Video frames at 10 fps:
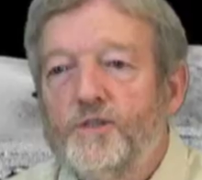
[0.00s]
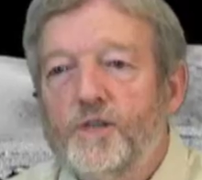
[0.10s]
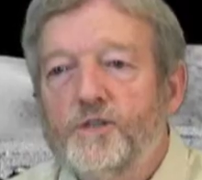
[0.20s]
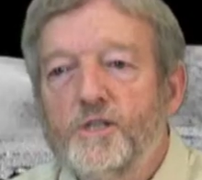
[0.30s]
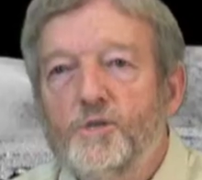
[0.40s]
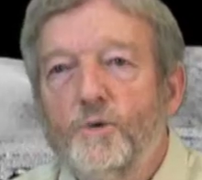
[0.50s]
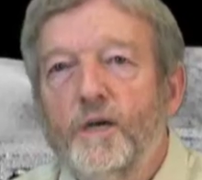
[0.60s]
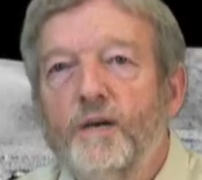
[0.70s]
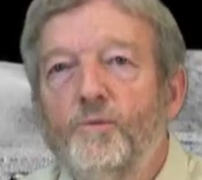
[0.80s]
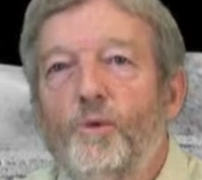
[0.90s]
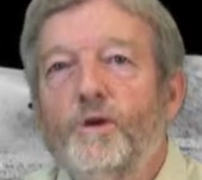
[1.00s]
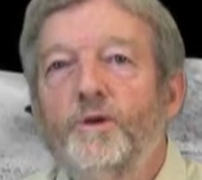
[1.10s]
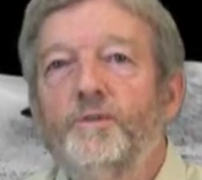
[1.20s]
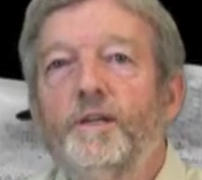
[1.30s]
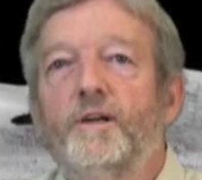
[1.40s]
Just as we have
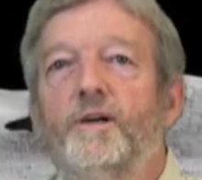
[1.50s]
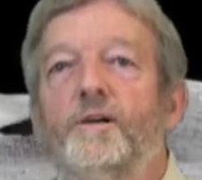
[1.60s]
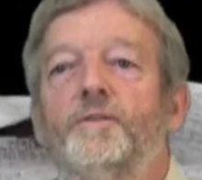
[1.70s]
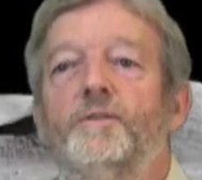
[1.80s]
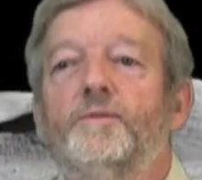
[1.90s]
water on the Earth,